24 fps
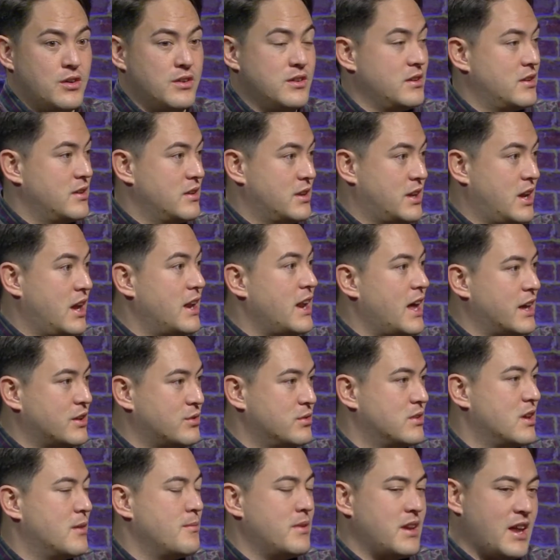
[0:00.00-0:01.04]
and connect with
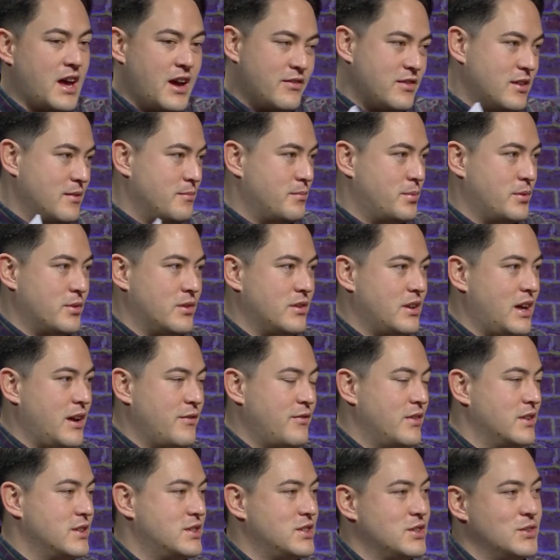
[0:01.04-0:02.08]
them and have them pour
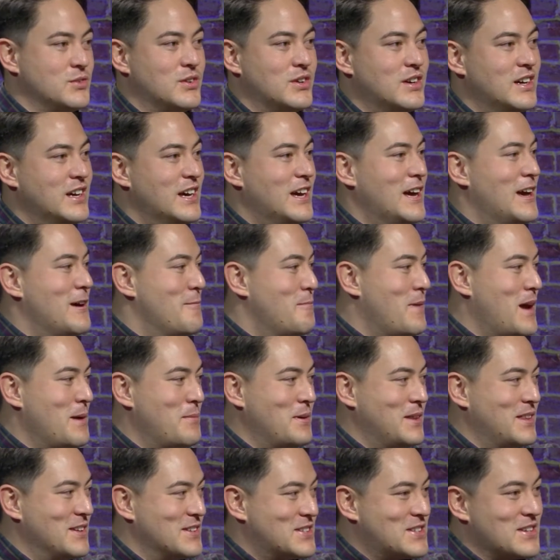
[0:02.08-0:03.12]
life into you, or maybe
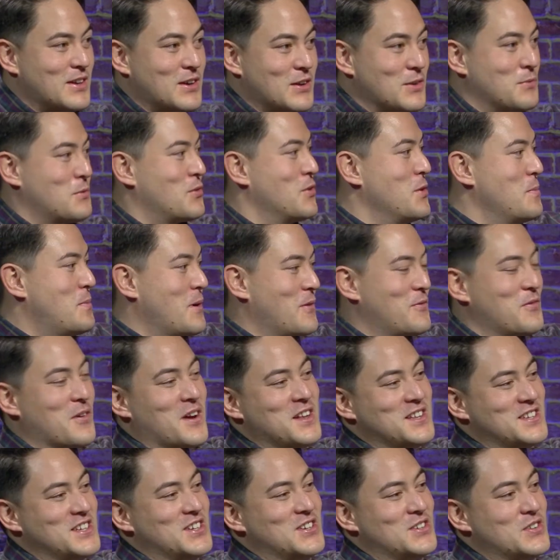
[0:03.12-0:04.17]
there's a group of
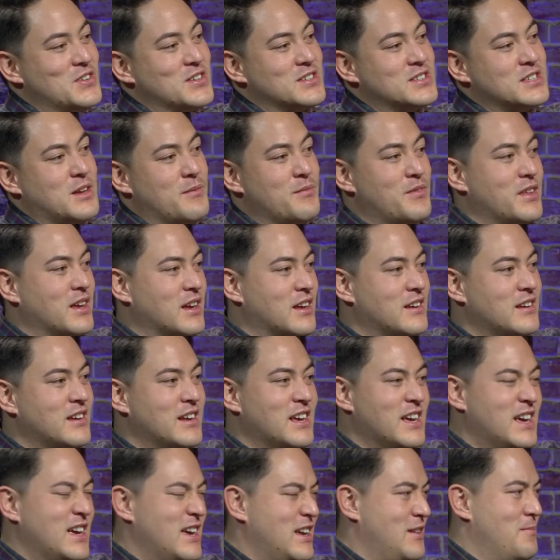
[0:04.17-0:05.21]
friends that are doing something and
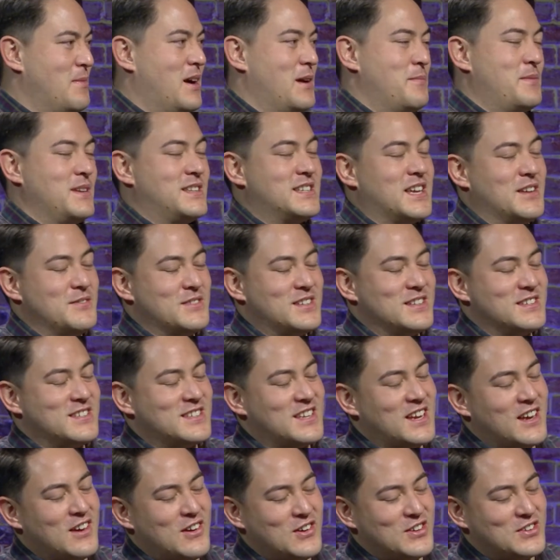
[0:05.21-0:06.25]
you might be tempted to
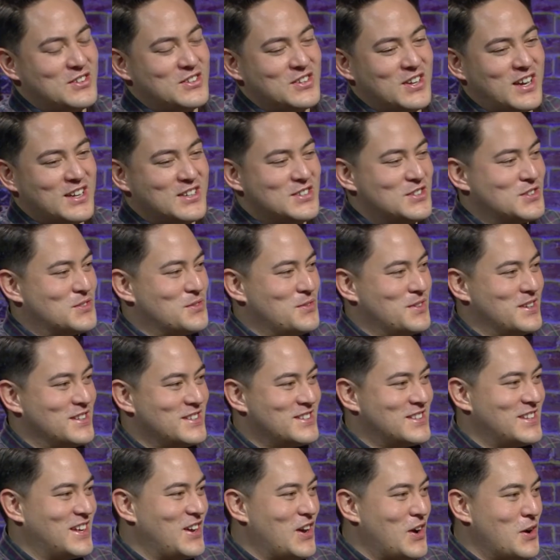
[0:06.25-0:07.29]
say, I just want to
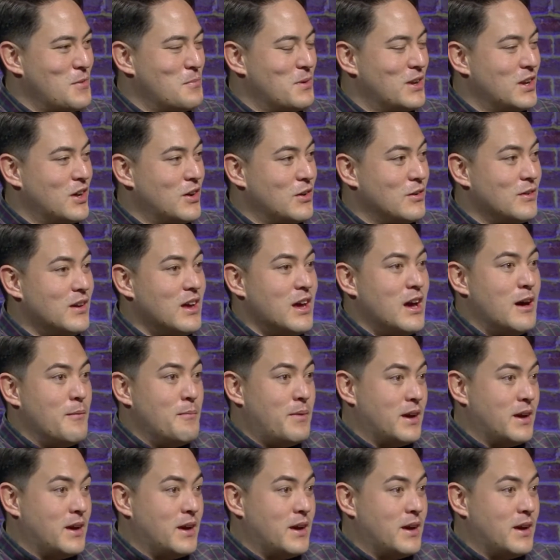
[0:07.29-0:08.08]
stay home alone.